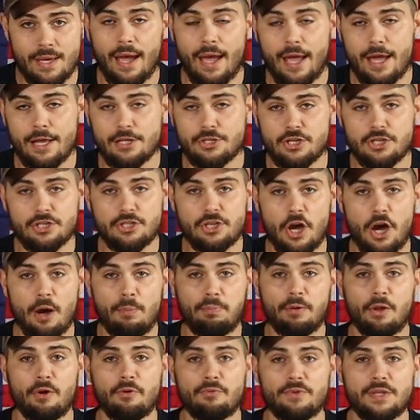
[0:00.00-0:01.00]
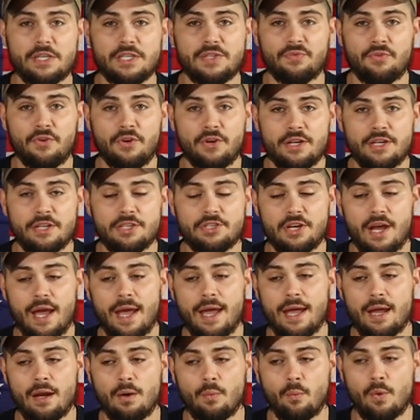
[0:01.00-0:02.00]
and just uploading this footage
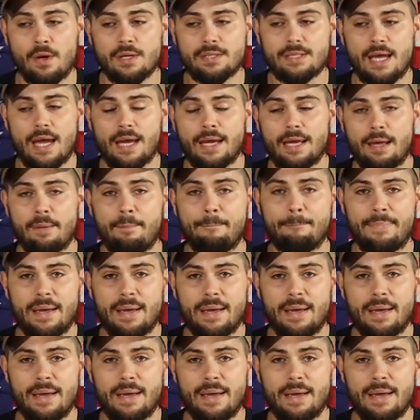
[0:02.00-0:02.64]
and once I get